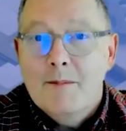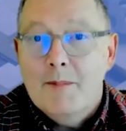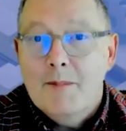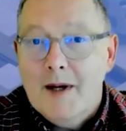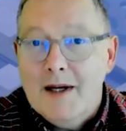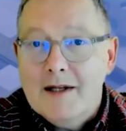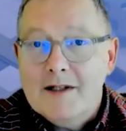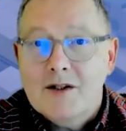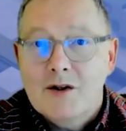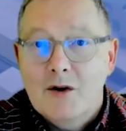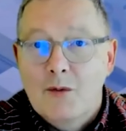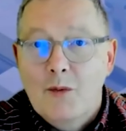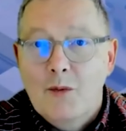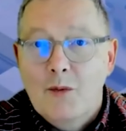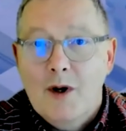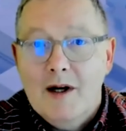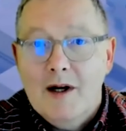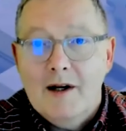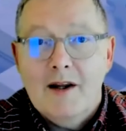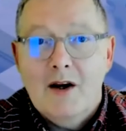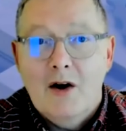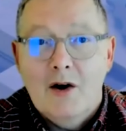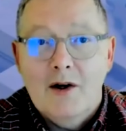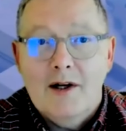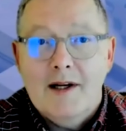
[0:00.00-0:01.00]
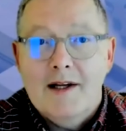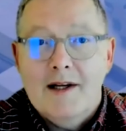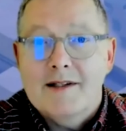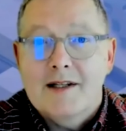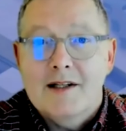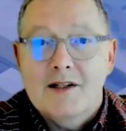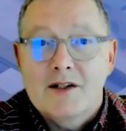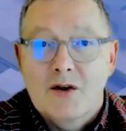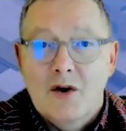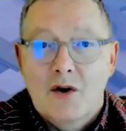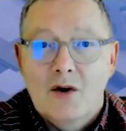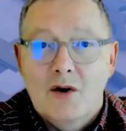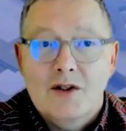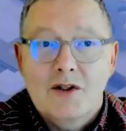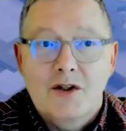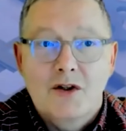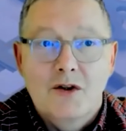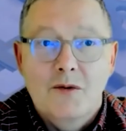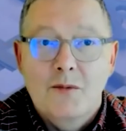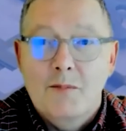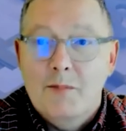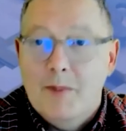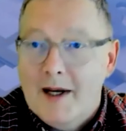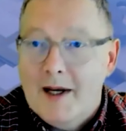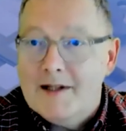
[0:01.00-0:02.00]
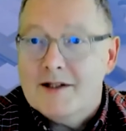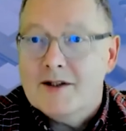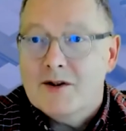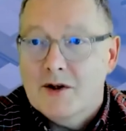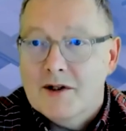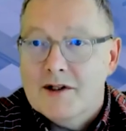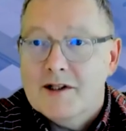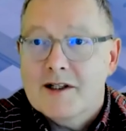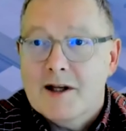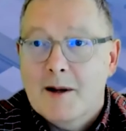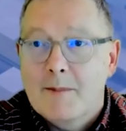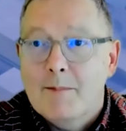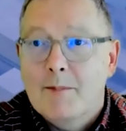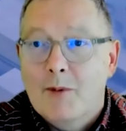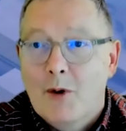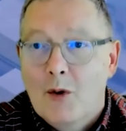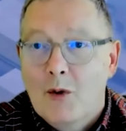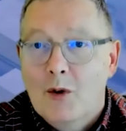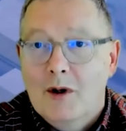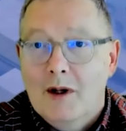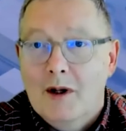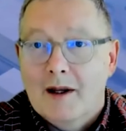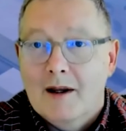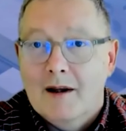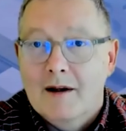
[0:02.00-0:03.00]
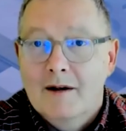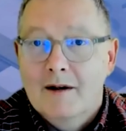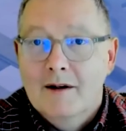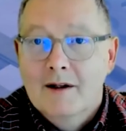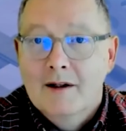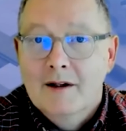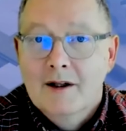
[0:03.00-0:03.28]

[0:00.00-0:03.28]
based on where the audience has got to, based on some polling,